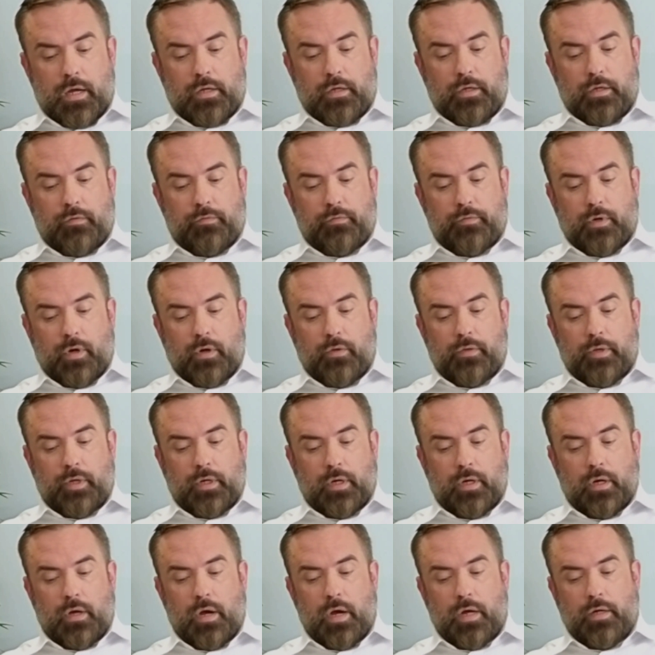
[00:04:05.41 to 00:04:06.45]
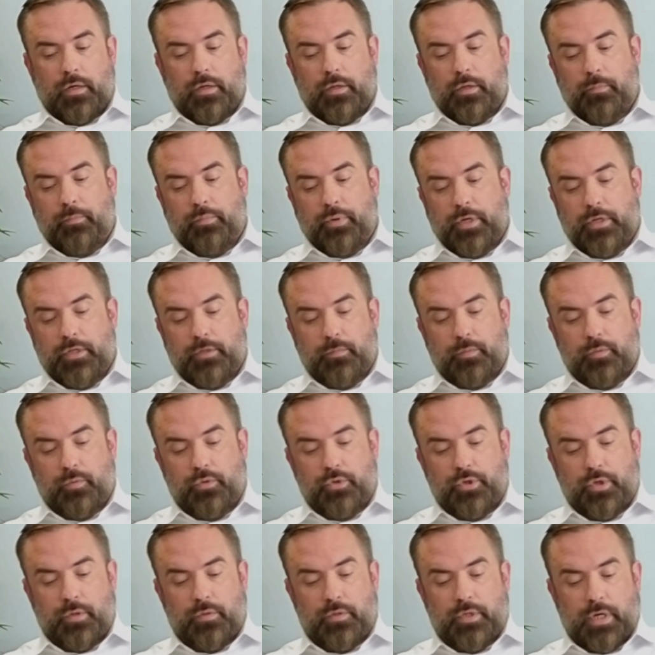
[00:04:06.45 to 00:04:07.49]
you've got the client and the principal
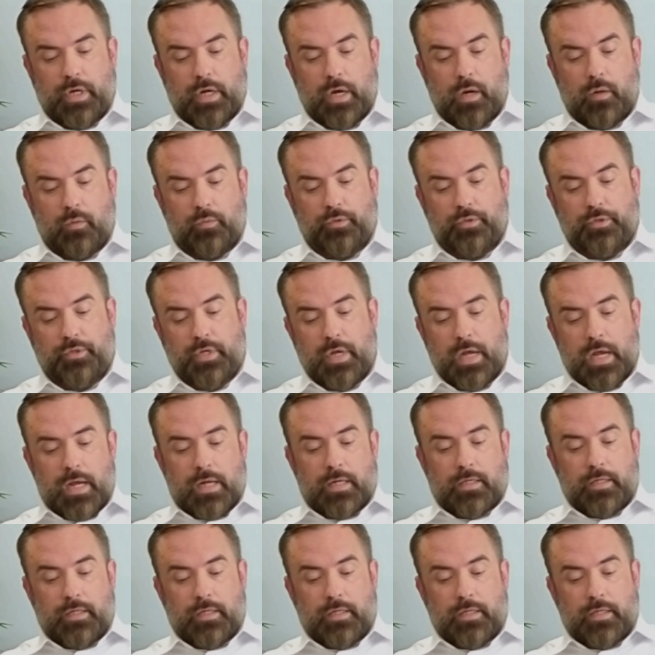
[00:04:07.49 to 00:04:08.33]
duty holders